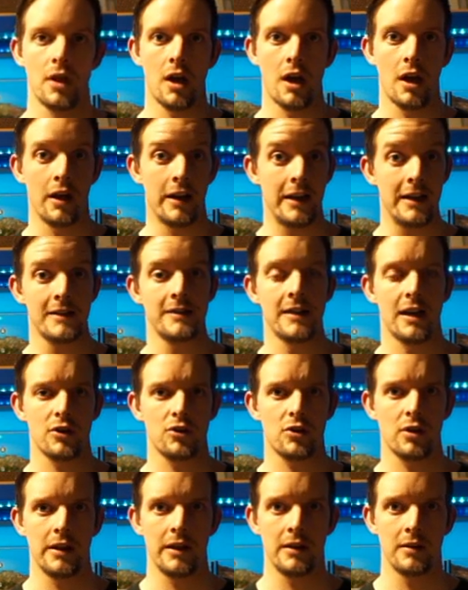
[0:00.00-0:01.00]
Uh, he's
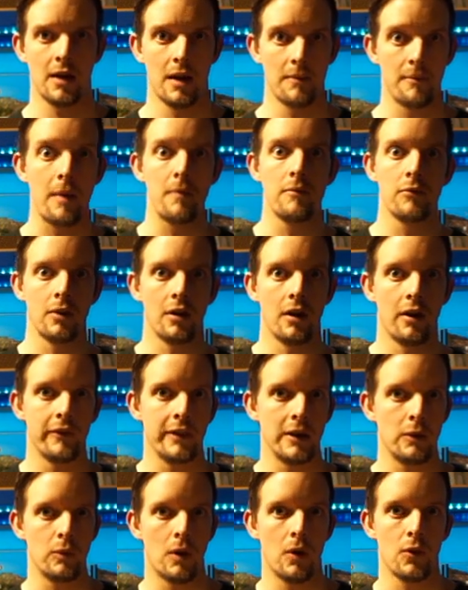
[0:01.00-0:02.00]
actually a member of
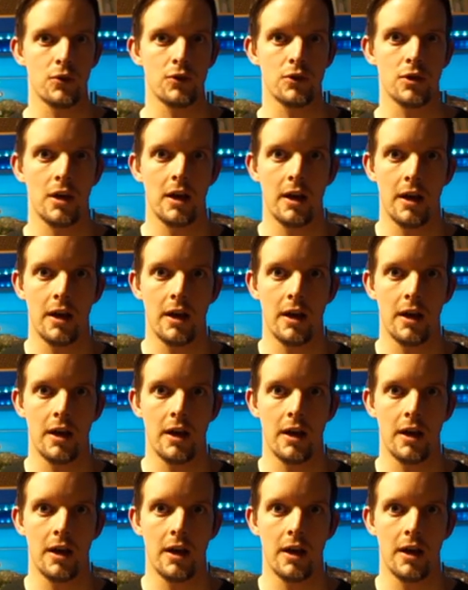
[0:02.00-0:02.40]
the Welsh